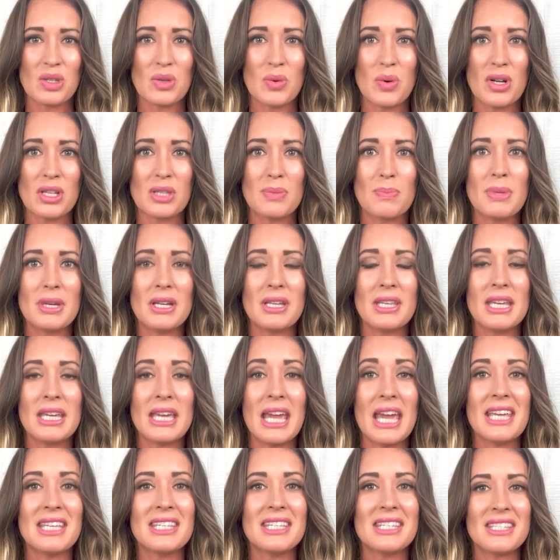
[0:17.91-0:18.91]
towards
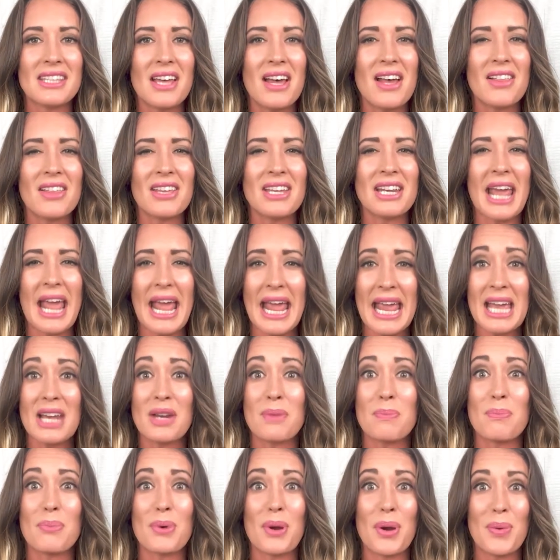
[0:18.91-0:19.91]
building a solid
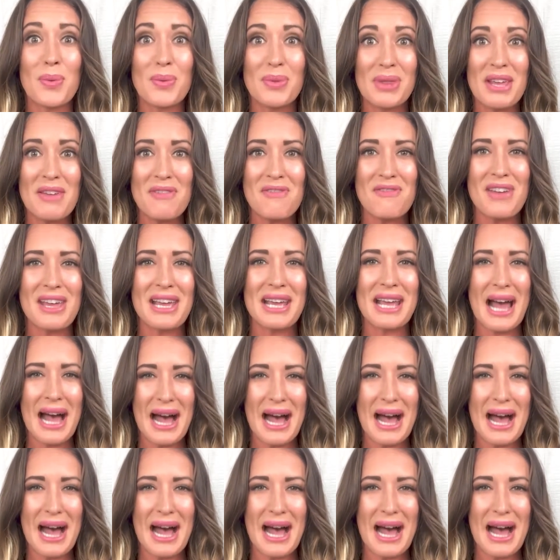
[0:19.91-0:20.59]
and prolific